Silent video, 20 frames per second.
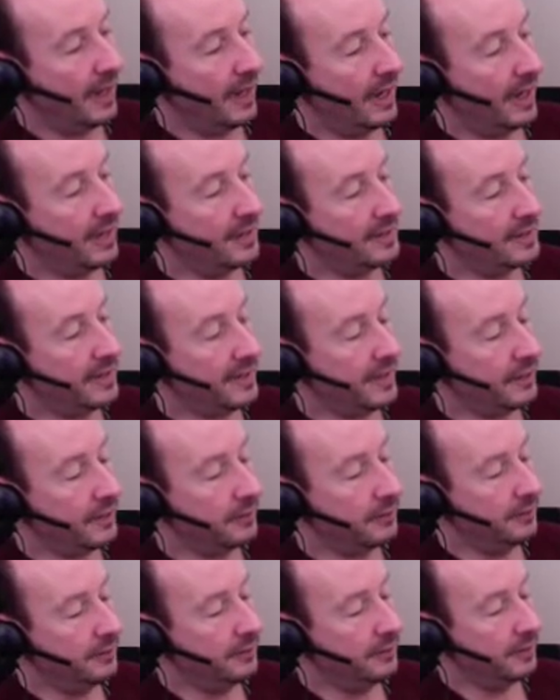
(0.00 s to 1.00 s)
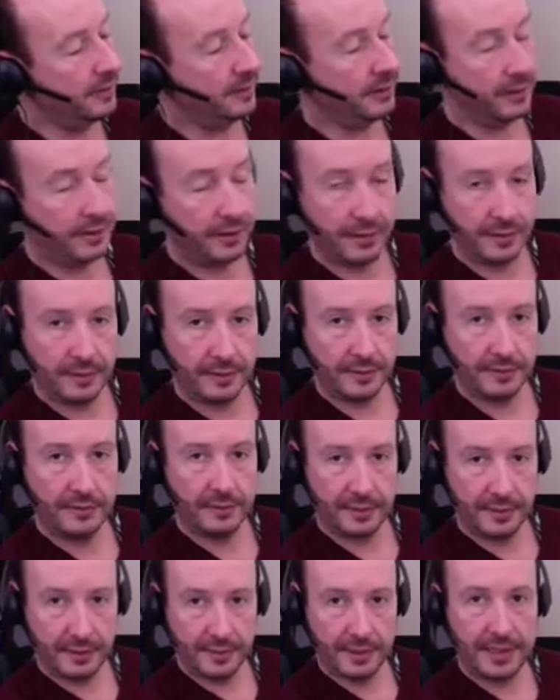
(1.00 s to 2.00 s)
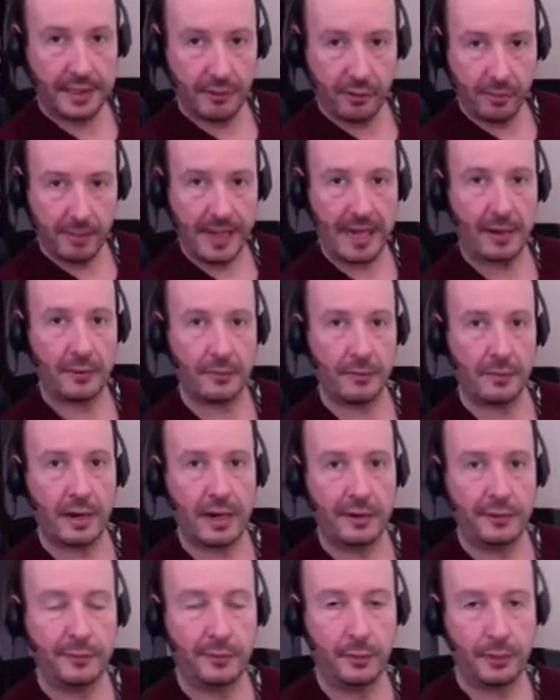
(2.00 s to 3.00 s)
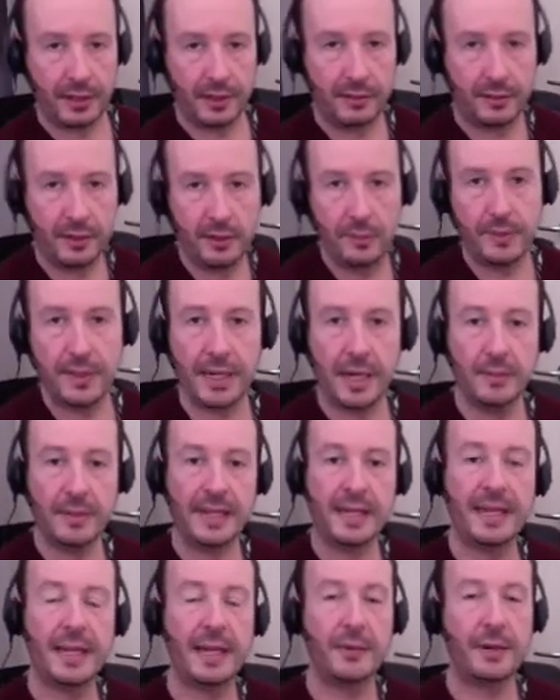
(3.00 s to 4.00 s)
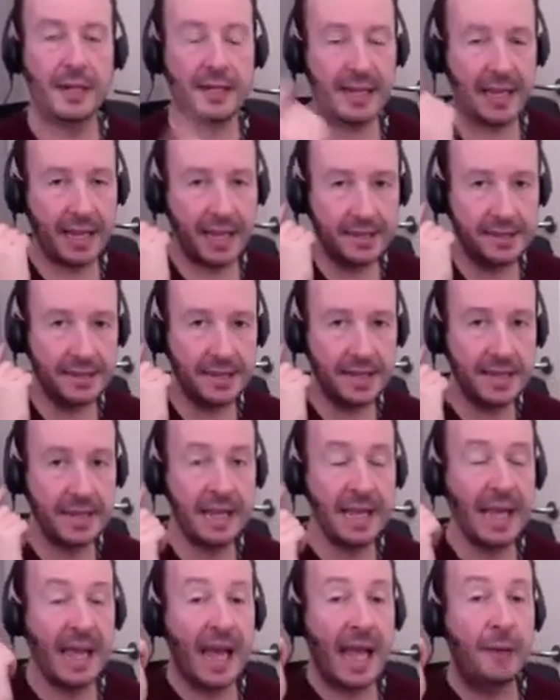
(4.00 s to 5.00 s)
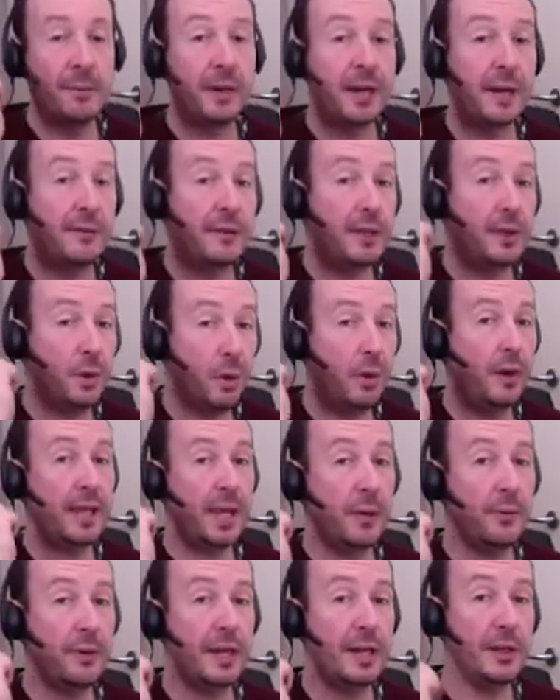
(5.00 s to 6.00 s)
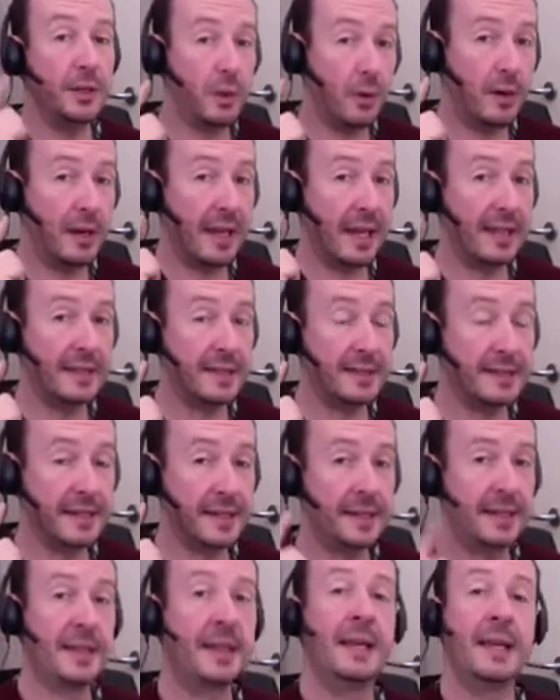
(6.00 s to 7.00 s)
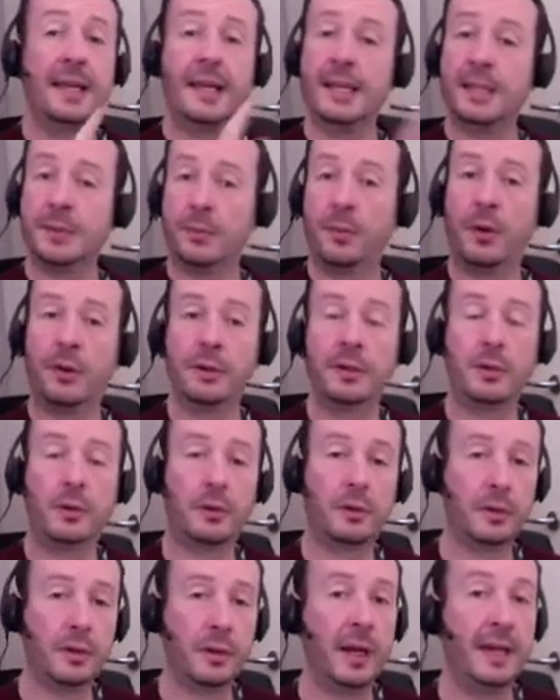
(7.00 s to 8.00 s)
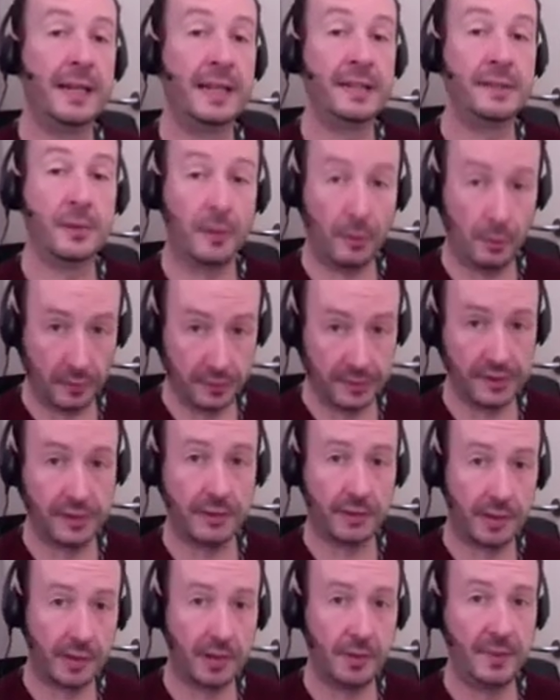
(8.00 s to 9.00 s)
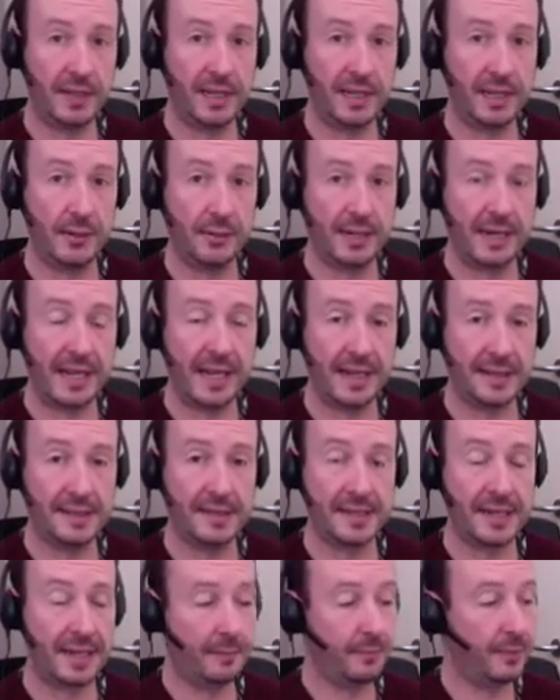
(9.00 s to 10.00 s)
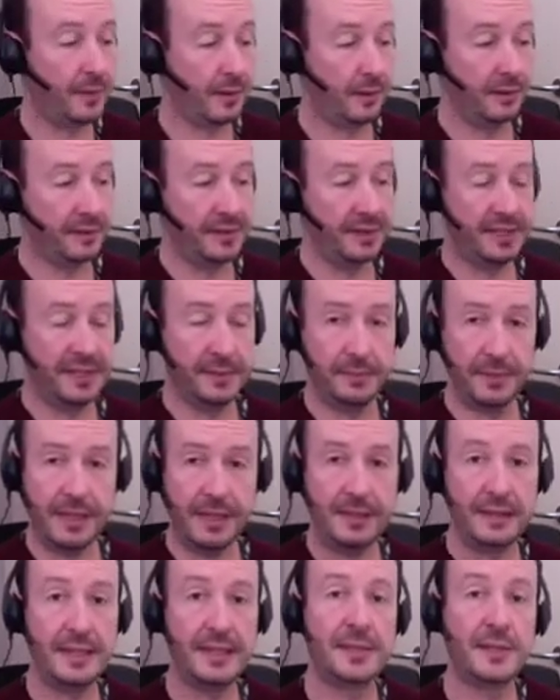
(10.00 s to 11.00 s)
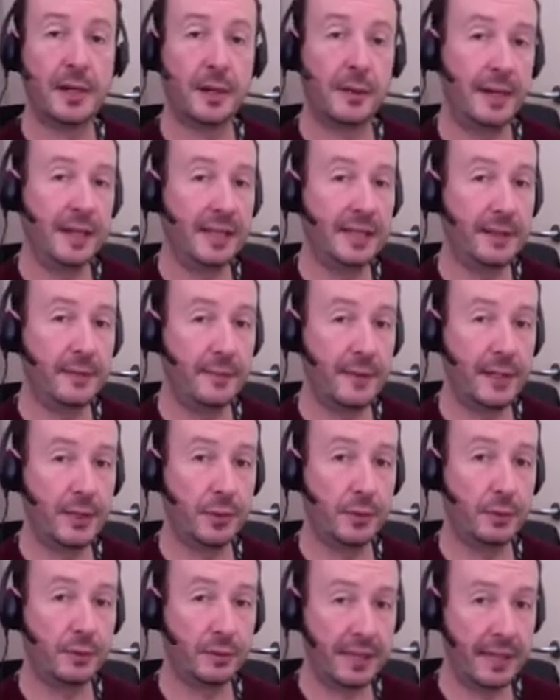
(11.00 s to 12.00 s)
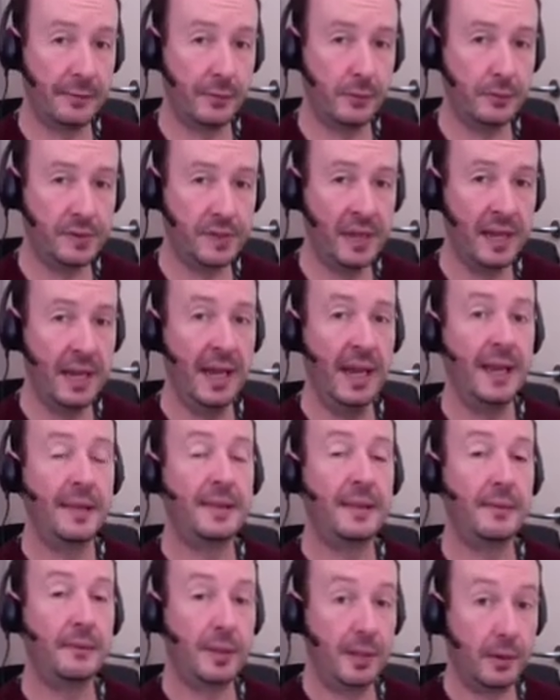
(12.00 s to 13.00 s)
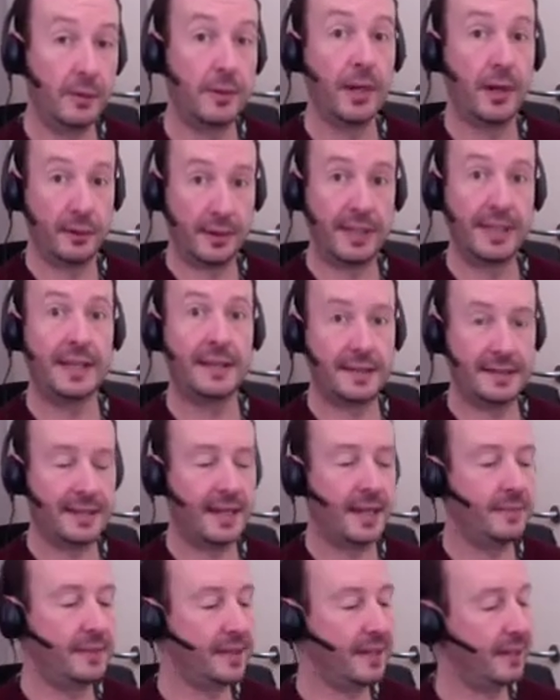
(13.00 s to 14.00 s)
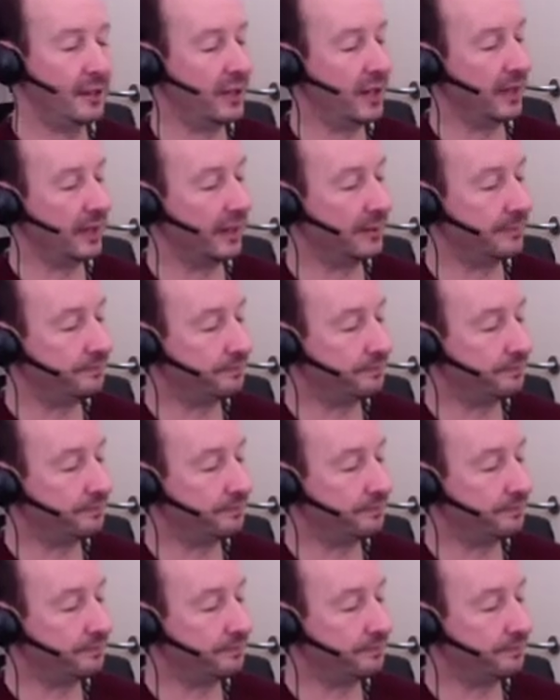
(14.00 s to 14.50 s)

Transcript: until they're about right for you. You'll be able to hear it in your headset, and whatever you're hearing in your headset is what your client is also going to be hearing in a headset. Because it's split, there's no individual levels. You're going to get the same as each other.